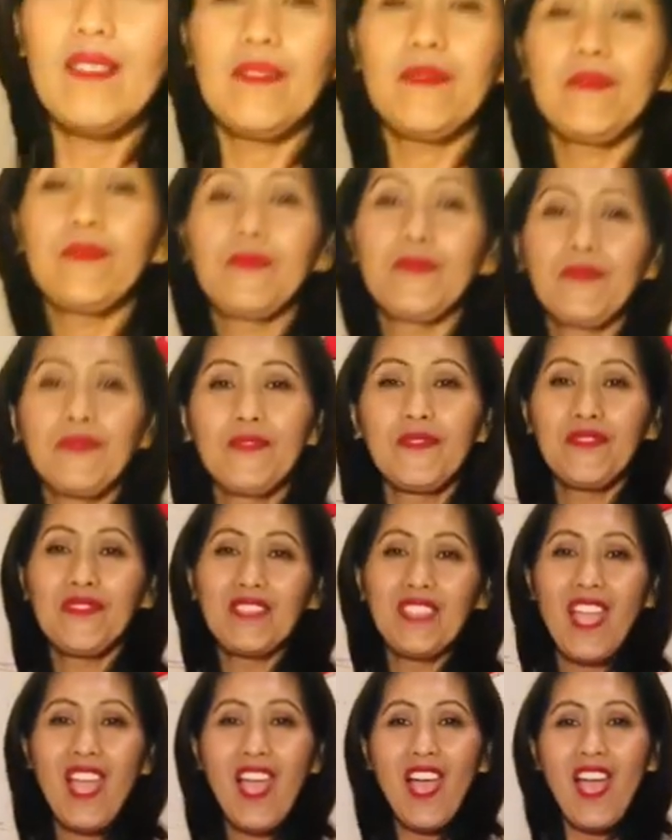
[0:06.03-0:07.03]
on a
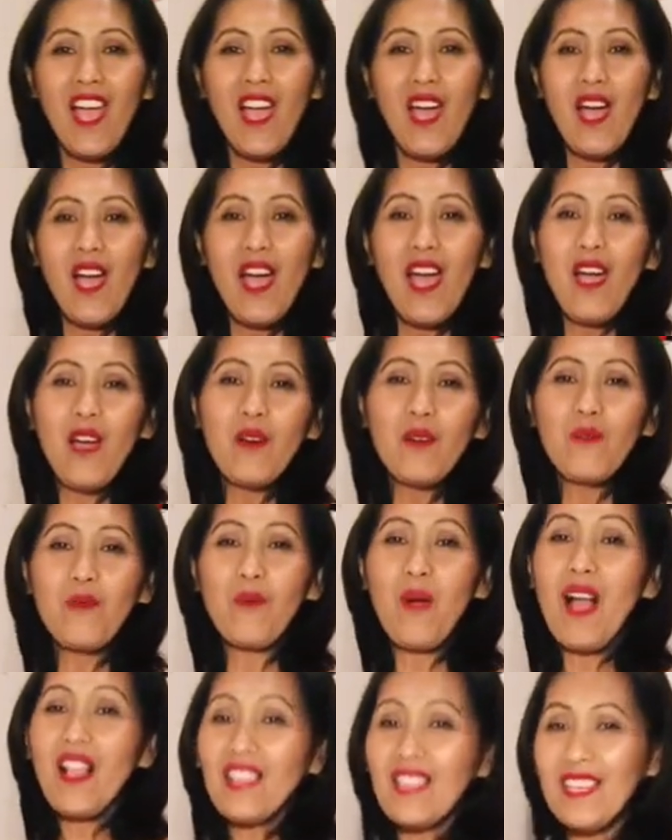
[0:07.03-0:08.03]
budget. Let's go.
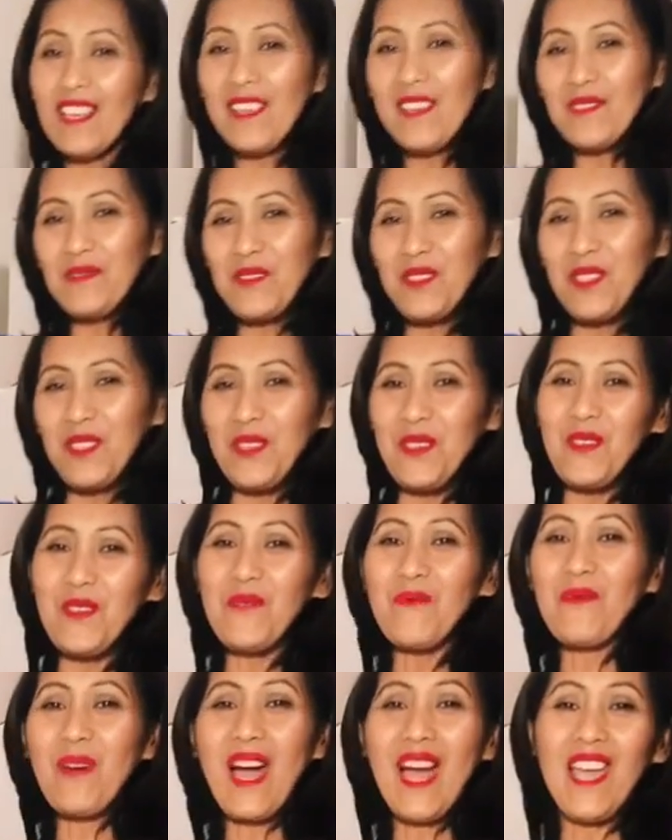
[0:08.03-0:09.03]
Welcome
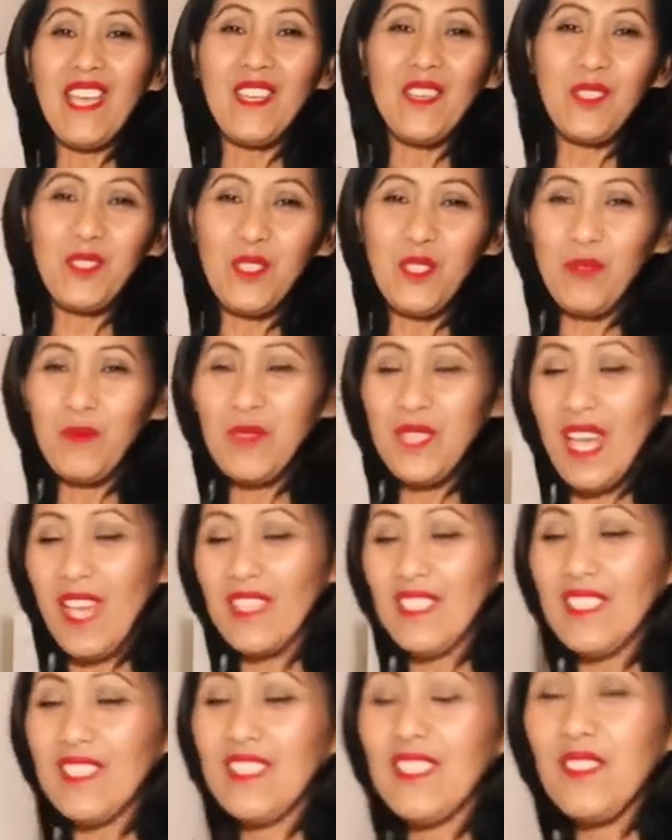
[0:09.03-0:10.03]
to my YouTube
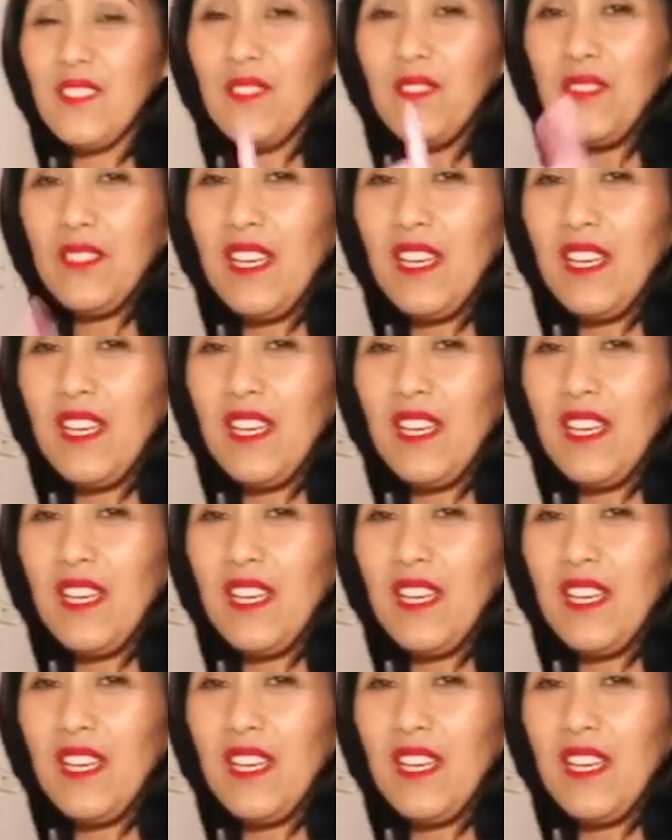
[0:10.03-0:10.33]
channels.